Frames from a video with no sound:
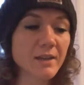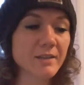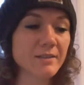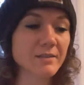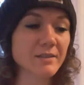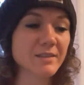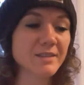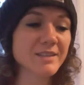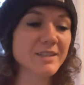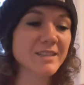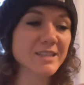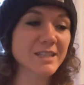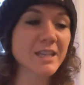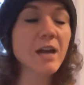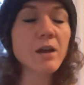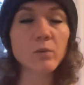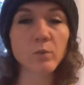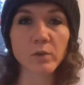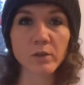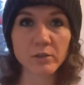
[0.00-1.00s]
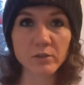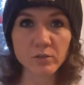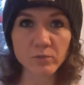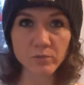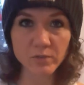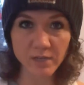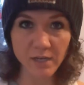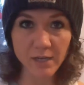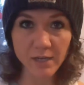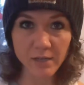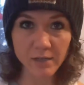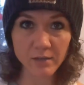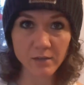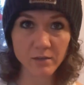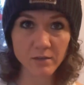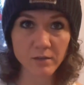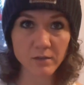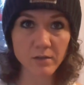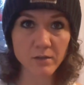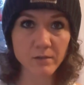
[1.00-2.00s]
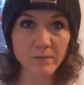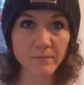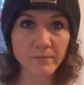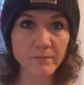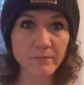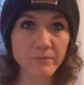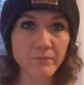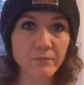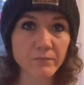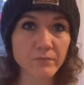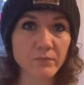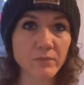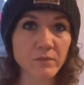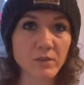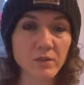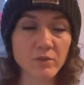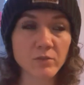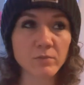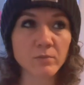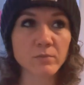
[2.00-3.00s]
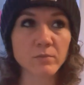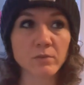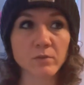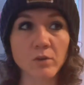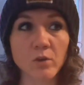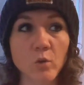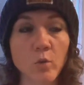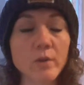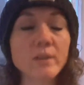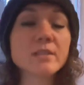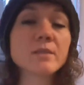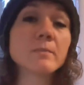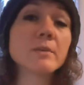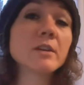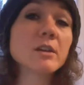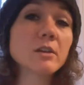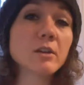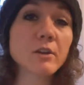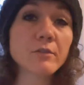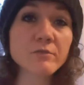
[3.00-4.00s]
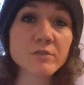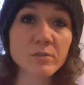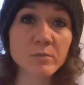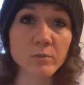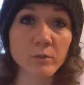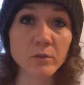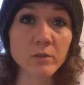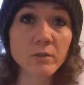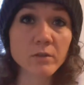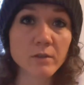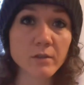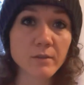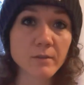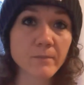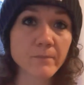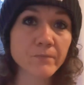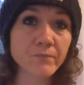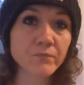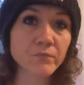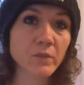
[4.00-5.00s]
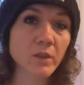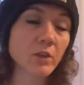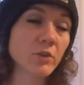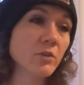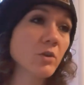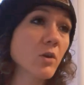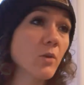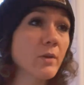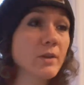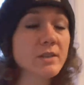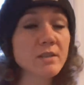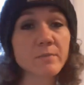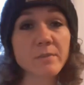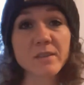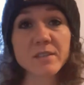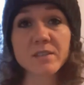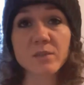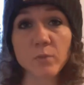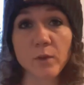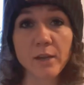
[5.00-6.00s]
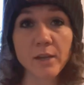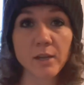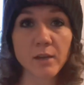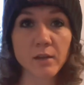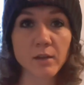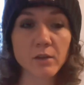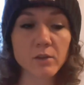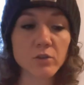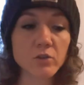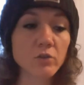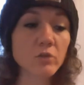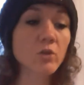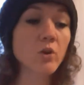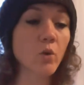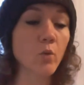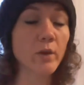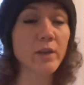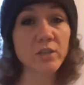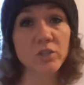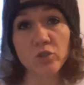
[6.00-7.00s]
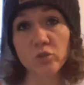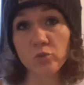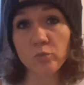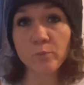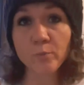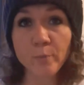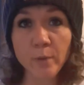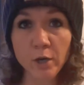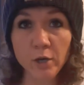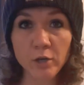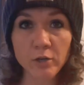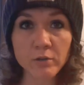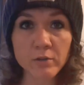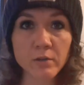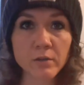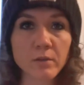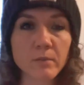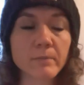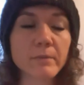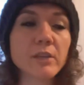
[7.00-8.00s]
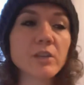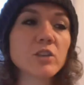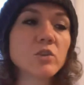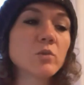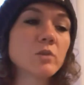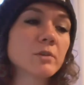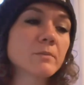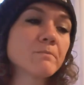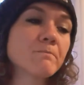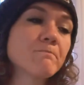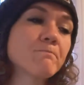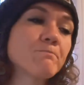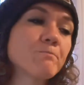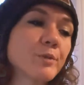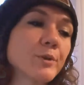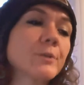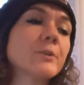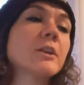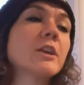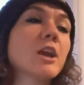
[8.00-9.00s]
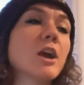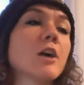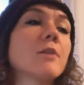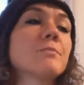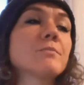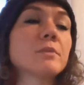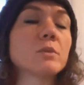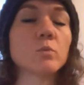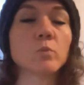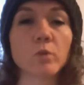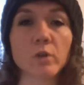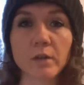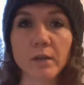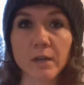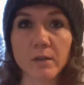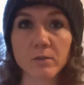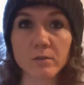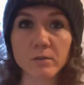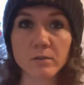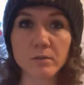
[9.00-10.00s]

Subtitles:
This is not where you die. You're going to be uncomfortable. You're going to be sweating. You're going to burn, but you're burning up the workout.